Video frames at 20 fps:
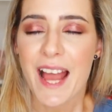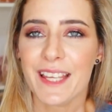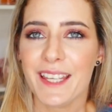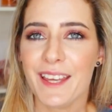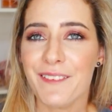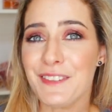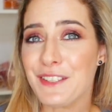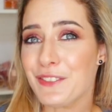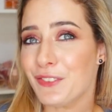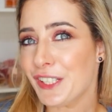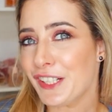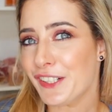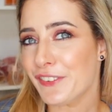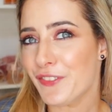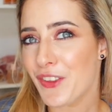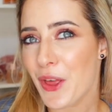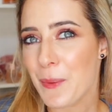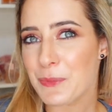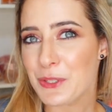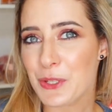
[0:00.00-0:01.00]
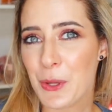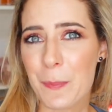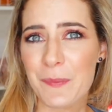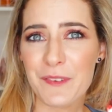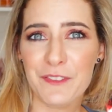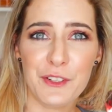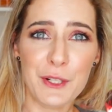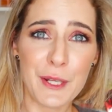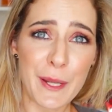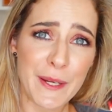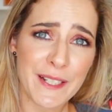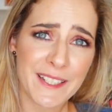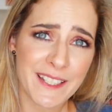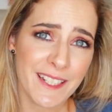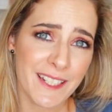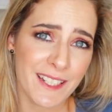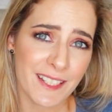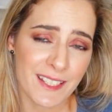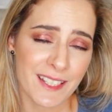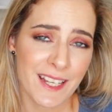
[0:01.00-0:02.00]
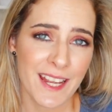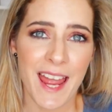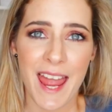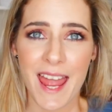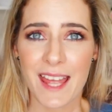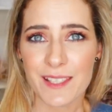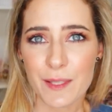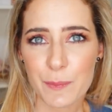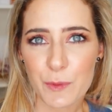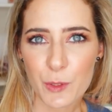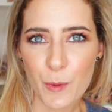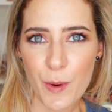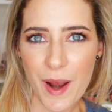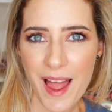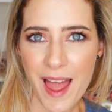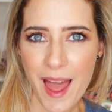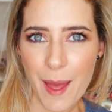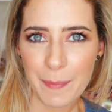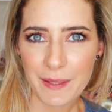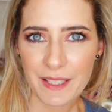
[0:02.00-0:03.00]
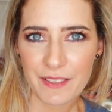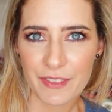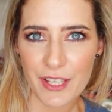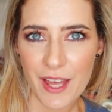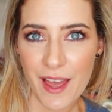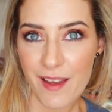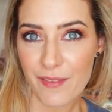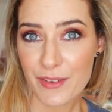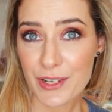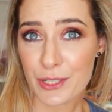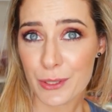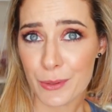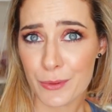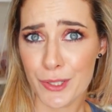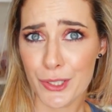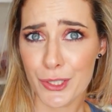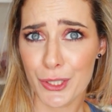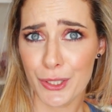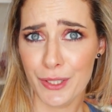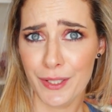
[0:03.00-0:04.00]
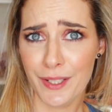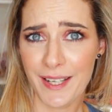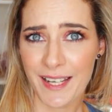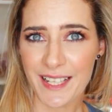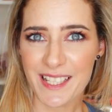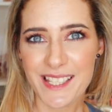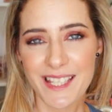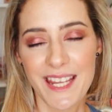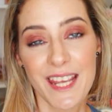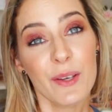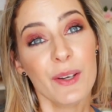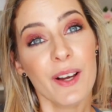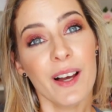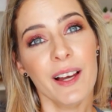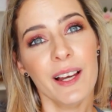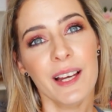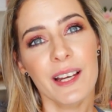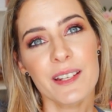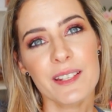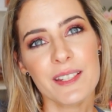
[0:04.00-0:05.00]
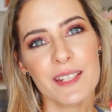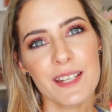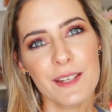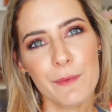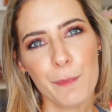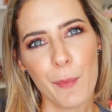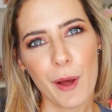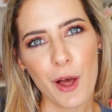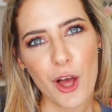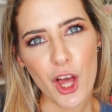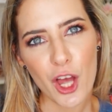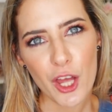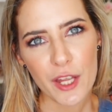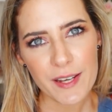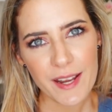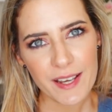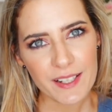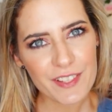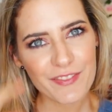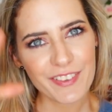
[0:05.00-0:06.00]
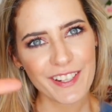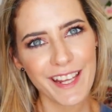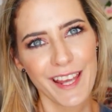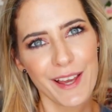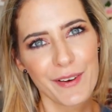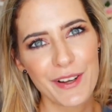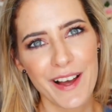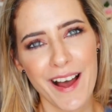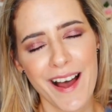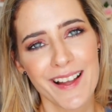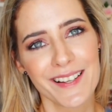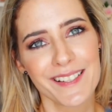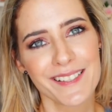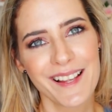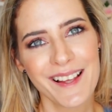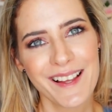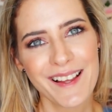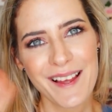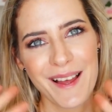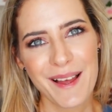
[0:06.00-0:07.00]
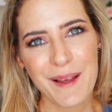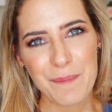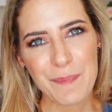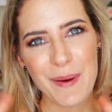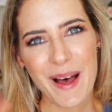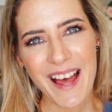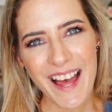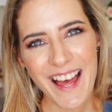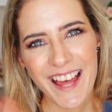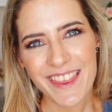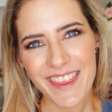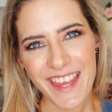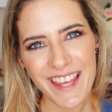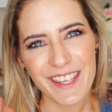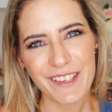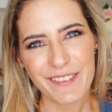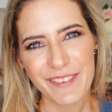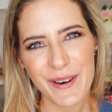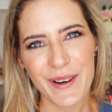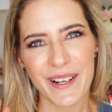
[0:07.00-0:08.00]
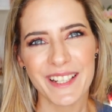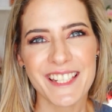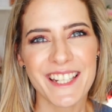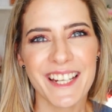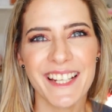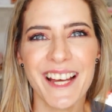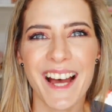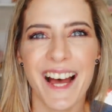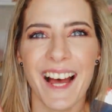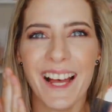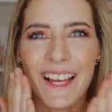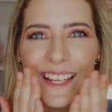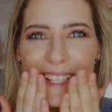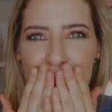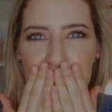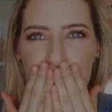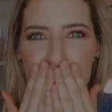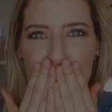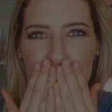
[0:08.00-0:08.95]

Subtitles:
give this video a thumbs up if you like this, and subscribe if you haven't already, and I'll see you guys in my next video, guys. Bye. Thank you for watching, guys.